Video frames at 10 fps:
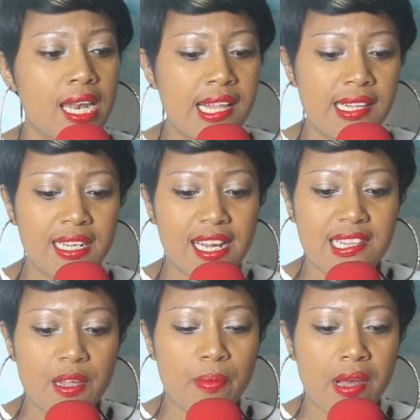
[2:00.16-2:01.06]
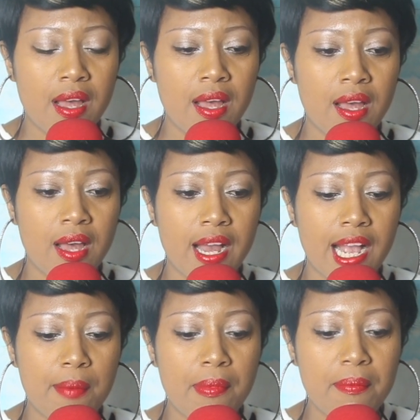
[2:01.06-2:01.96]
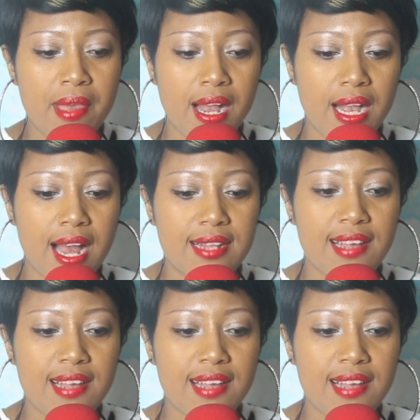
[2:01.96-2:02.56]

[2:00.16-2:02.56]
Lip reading: Naweza nikasema kama miaka